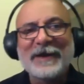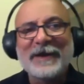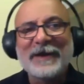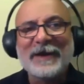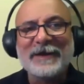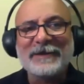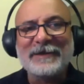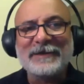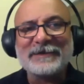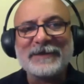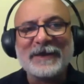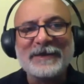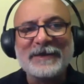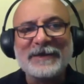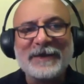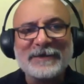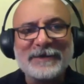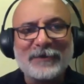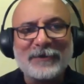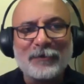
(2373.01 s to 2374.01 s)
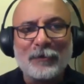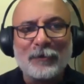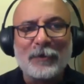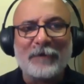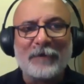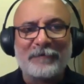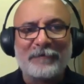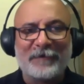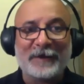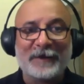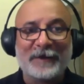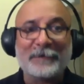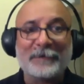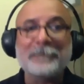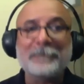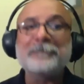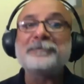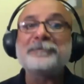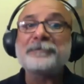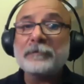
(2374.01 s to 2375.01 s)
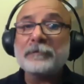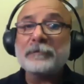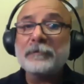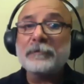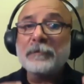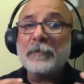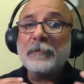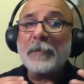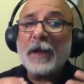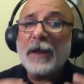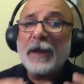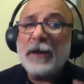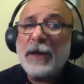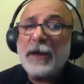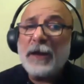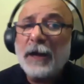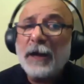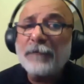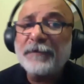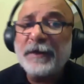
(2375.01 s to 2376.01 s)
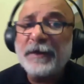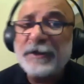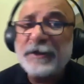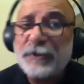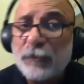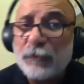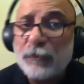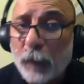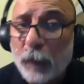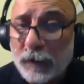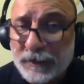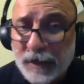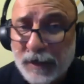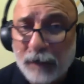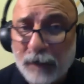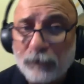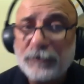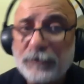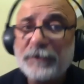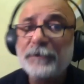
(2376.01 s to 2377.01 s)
and this side has a cool effect. A lot of things to watch out.